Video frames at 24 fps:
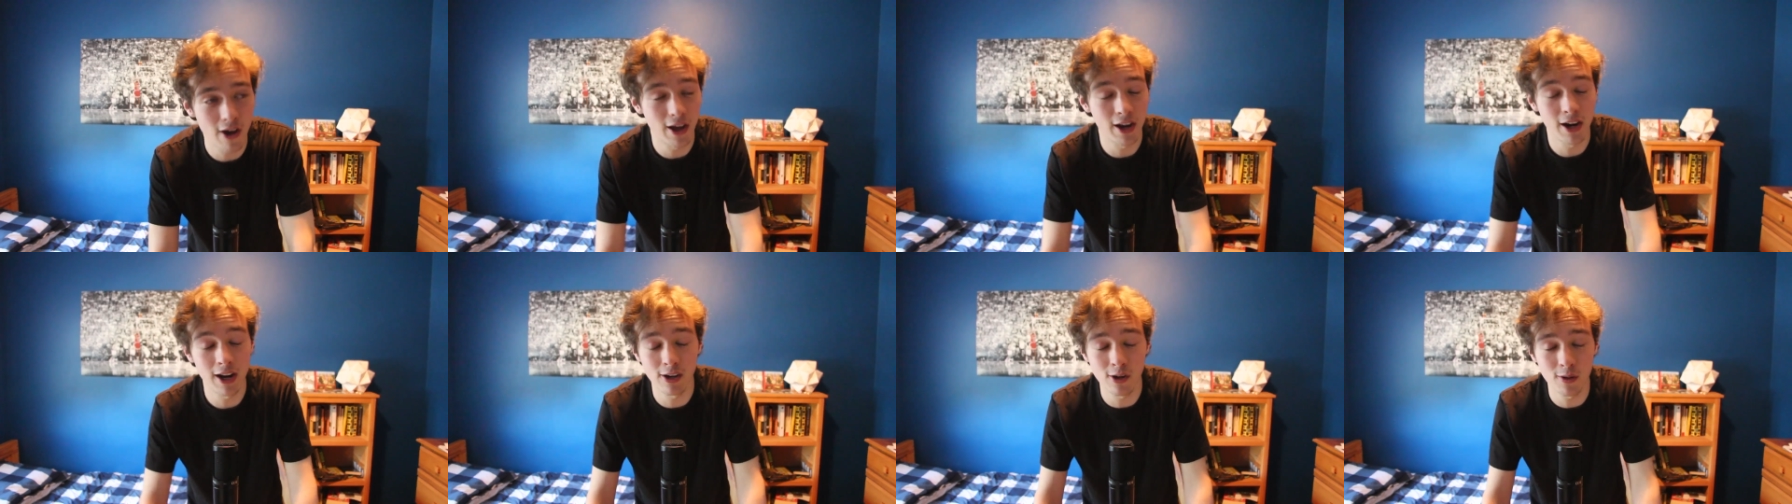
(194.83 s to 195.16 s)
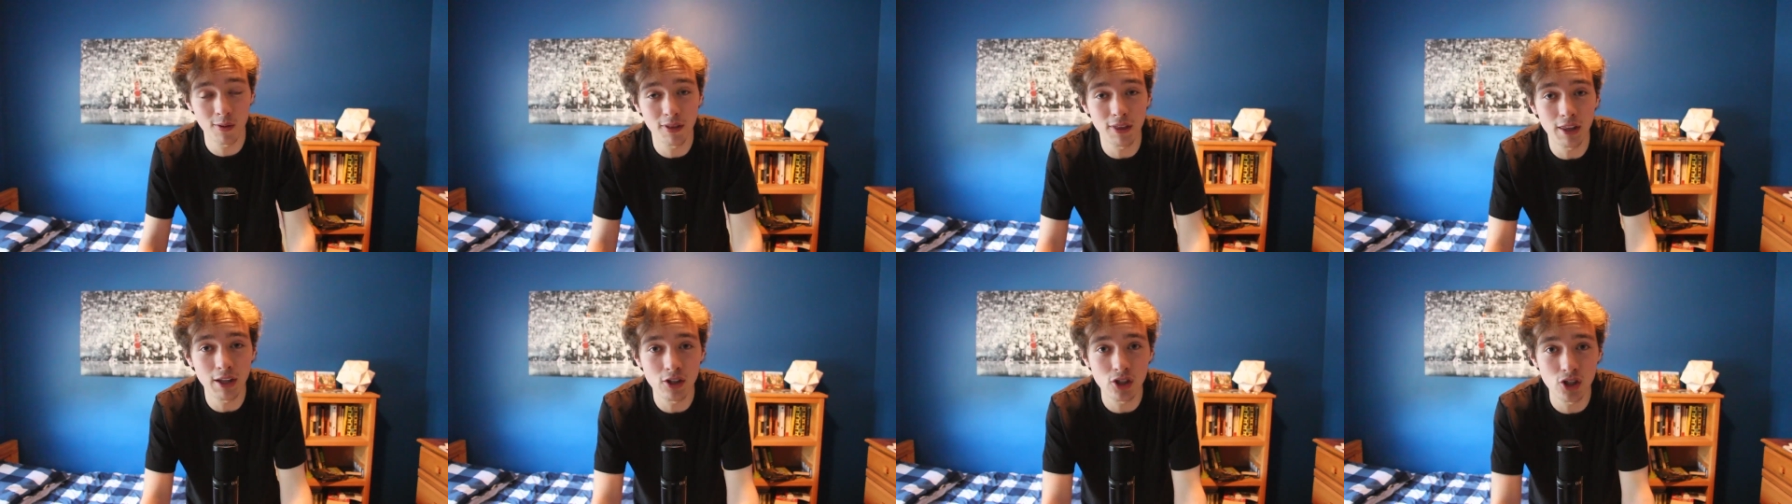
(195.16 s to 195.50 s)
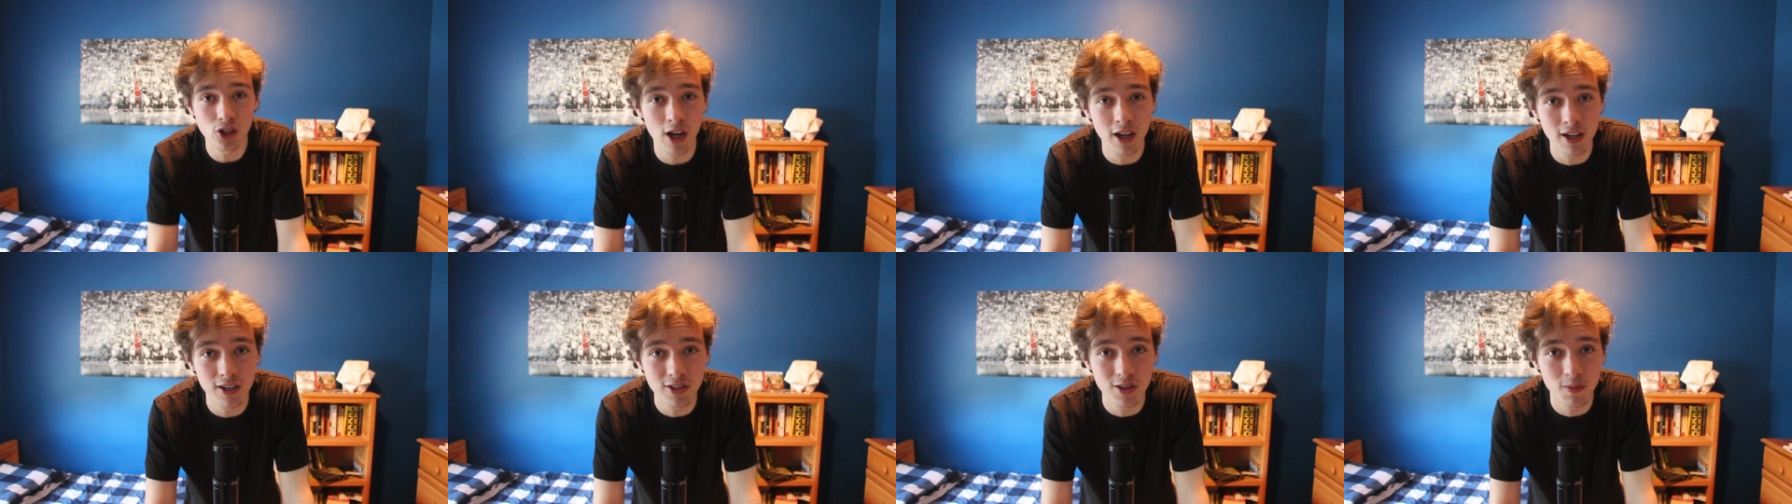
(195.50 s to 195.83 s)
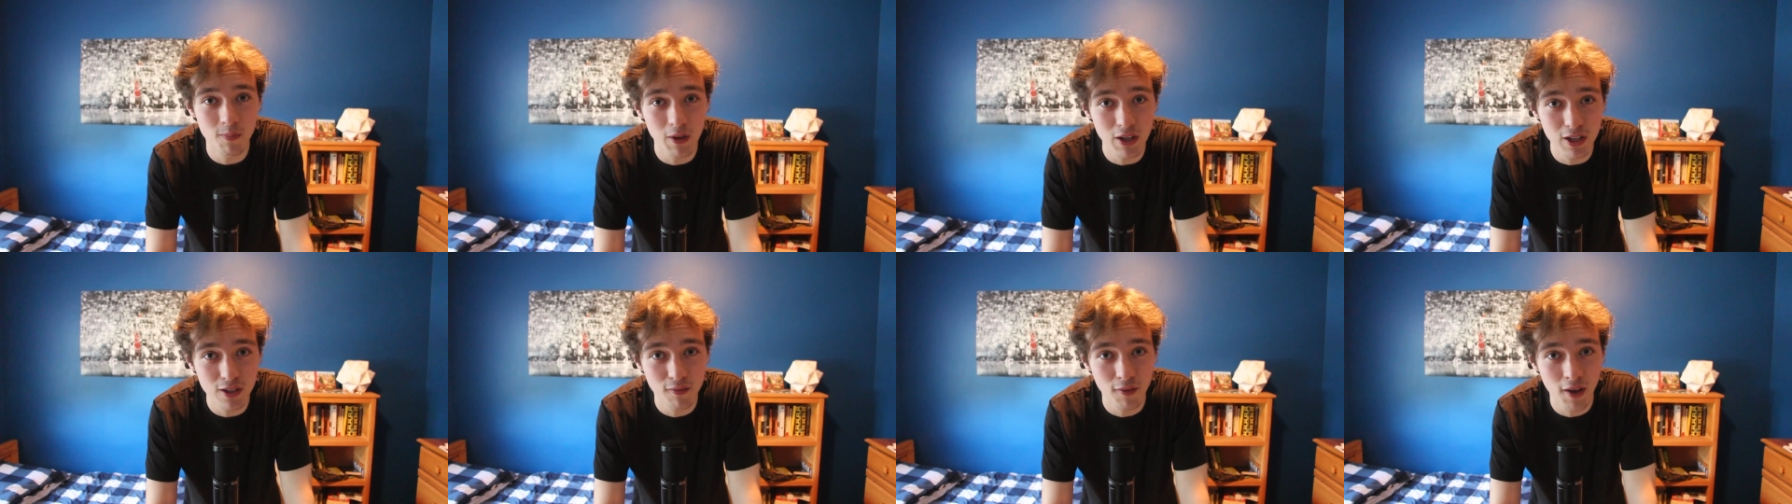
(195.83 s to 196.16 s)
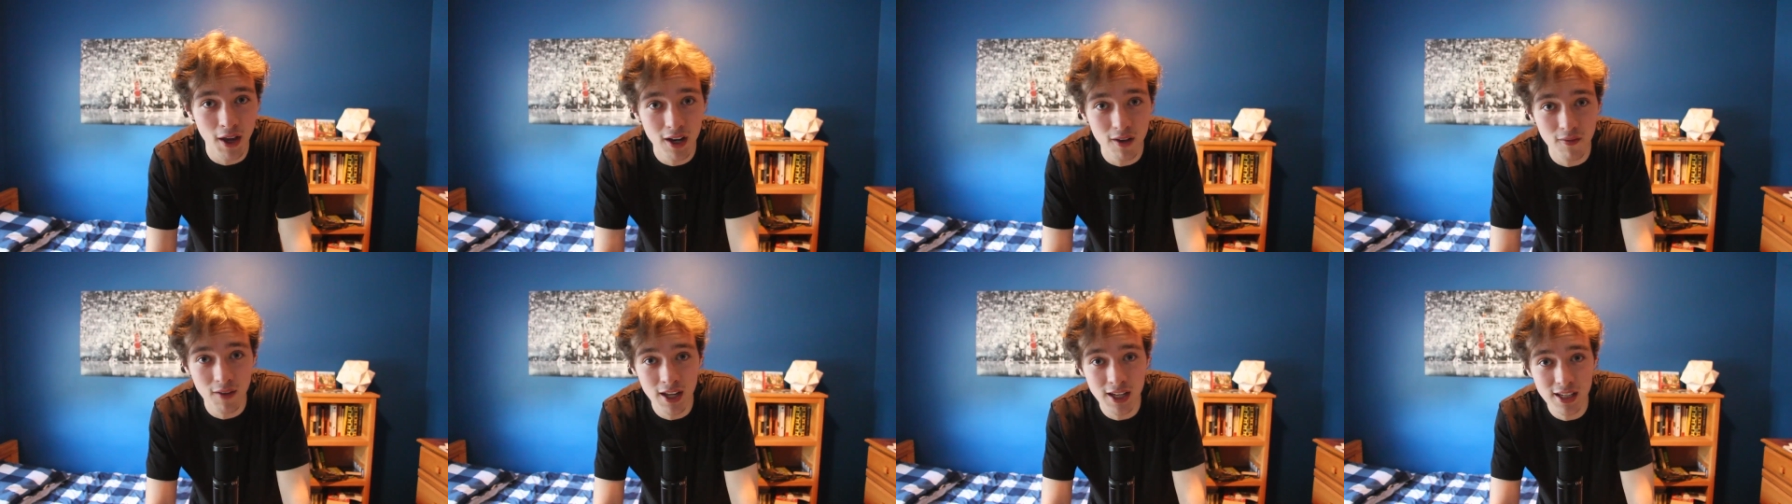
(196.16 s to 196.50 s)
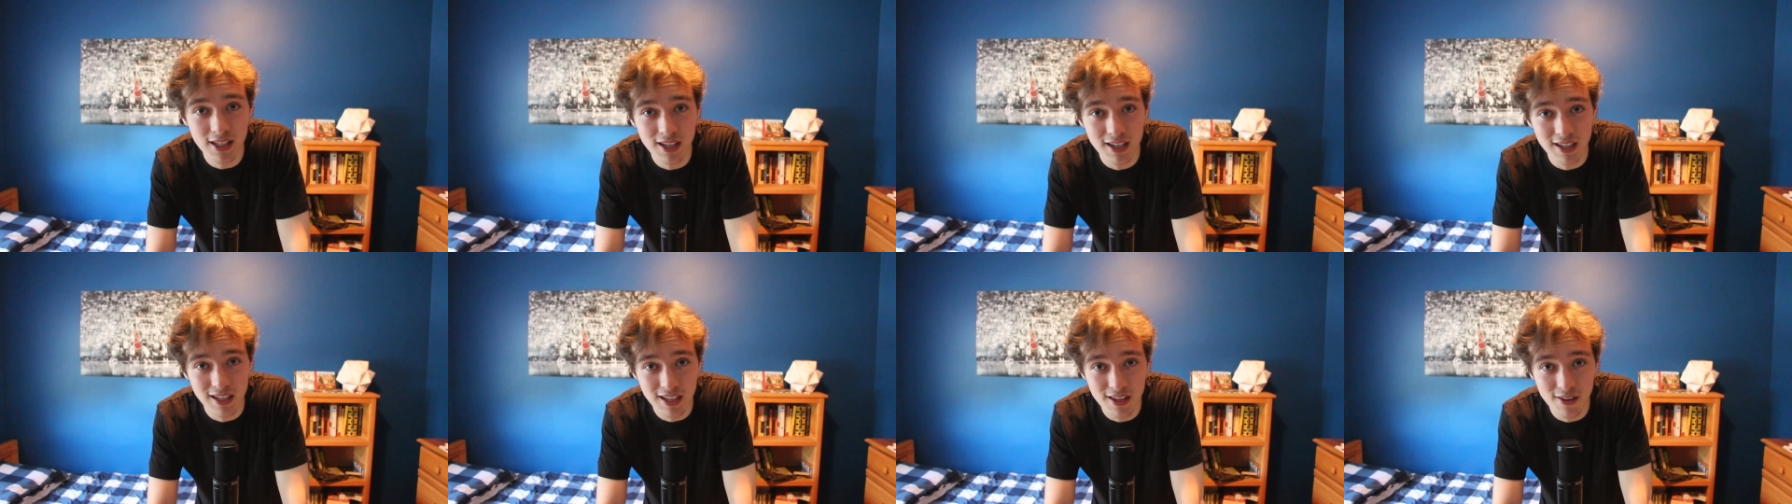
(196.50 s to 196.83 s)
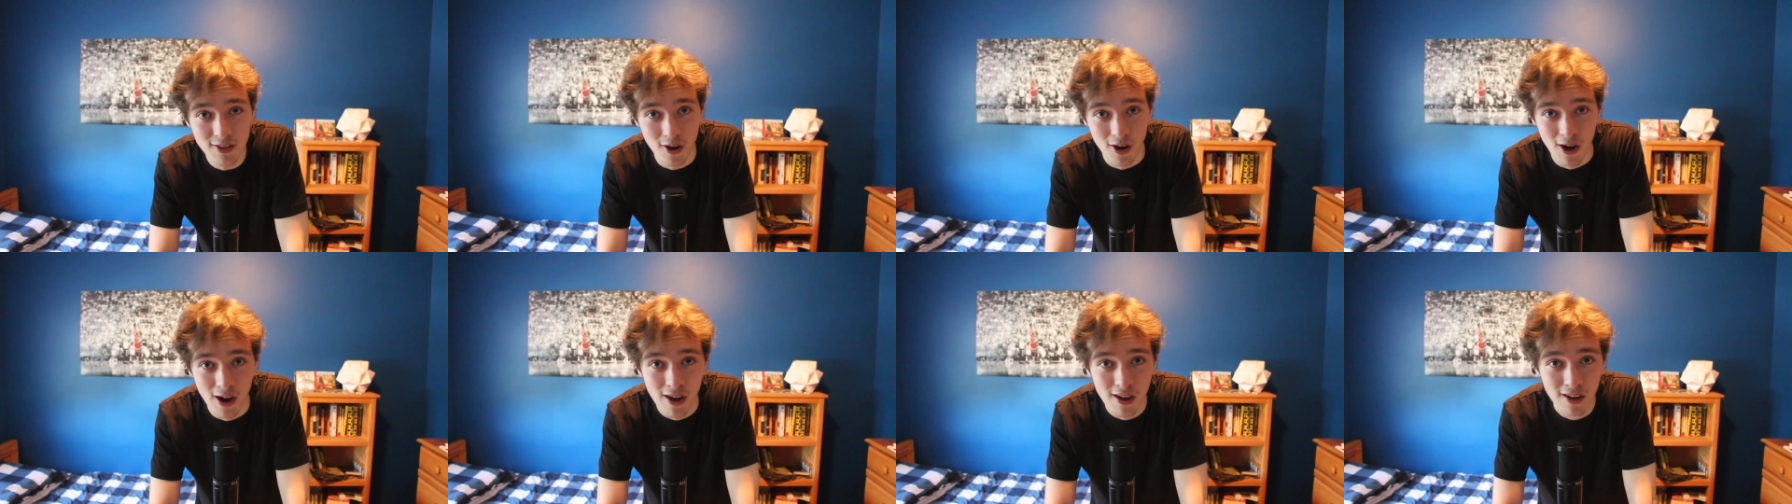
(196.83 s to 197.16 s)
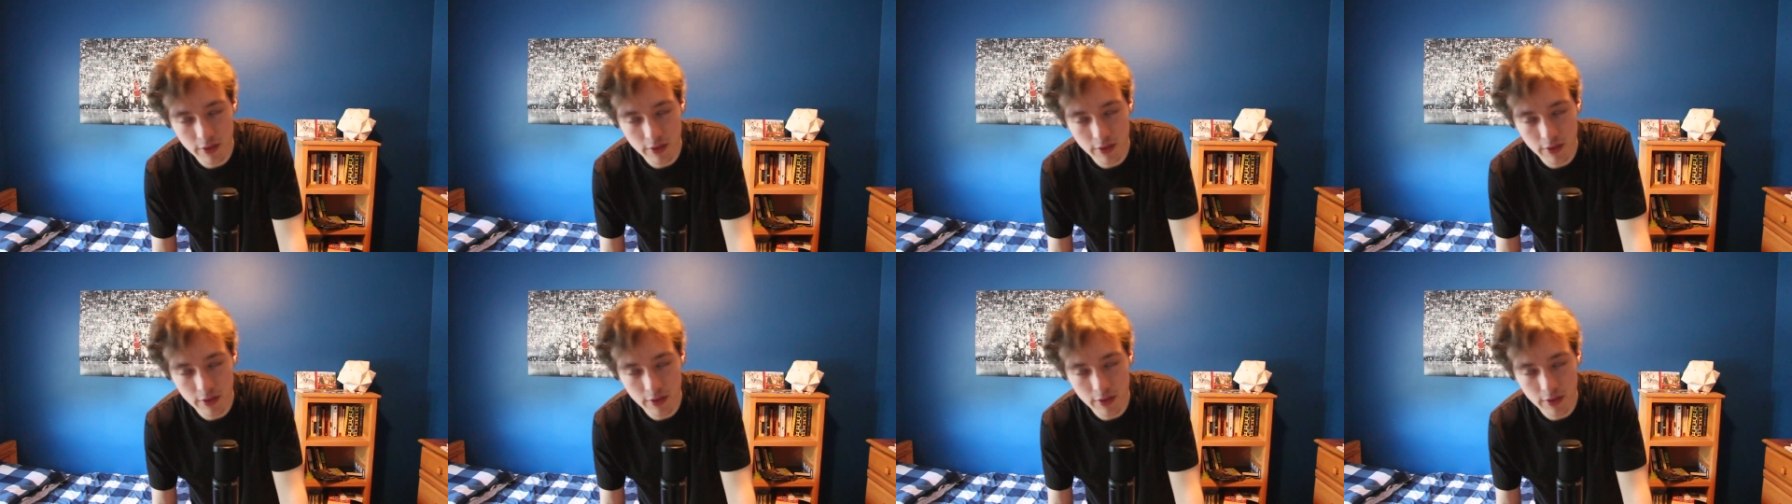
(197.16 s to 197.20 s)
and I don't think China's the biggest fan of India either.